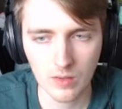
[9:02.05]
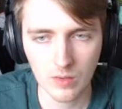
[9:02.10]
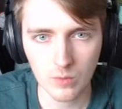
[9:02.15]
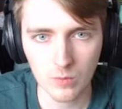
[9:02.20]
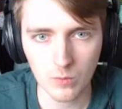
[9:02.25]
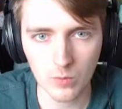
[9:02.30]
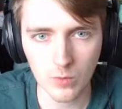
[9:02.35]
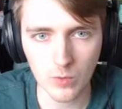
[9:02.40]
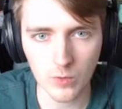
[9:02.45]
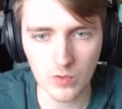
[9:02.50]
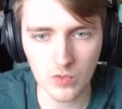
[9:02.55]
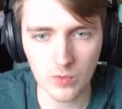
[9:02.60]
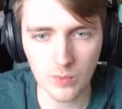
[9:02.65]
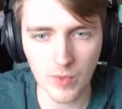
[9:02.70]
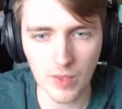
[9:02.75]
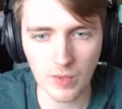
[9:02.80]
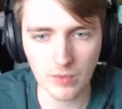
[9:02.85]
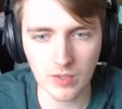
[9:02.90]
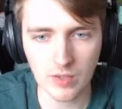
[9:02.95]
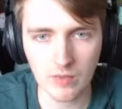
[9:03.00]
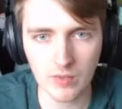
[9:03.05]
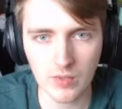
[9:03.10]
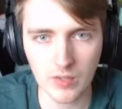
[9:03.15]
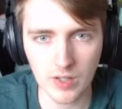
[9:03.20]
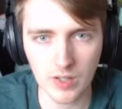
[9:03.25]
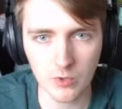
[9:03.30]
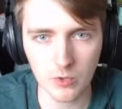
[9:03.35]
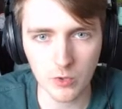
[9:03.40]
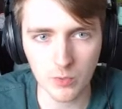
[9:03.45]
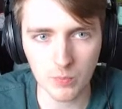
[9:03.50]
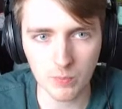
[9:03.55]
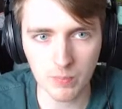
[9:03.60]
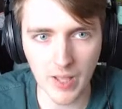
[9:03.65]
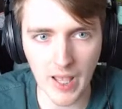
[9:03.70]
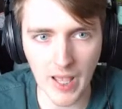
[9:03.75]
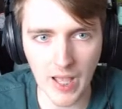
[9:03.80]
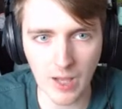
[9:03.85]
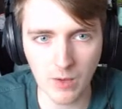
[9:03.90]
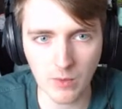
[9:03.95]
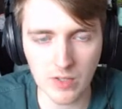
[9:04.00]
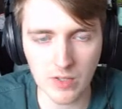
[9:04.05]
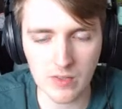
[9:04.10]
We would also be able to give it an extra power.